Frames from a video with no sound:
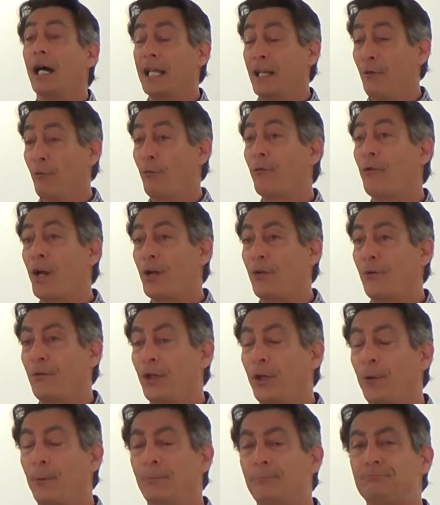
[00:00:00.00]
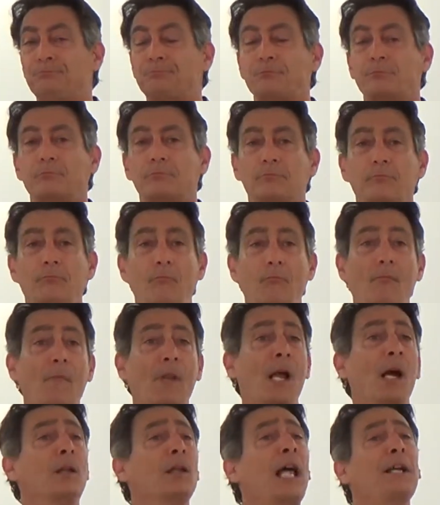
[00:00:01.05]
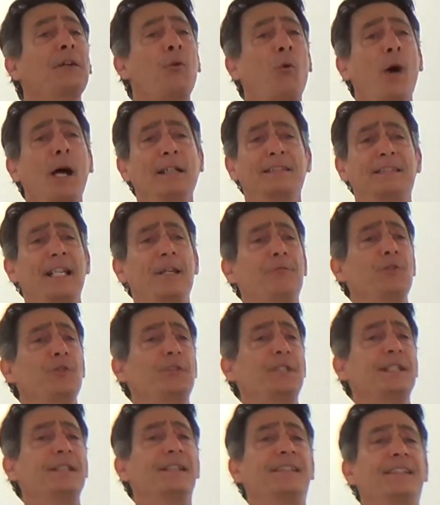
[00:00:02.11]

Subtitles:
in front of you. Likewise, if you did the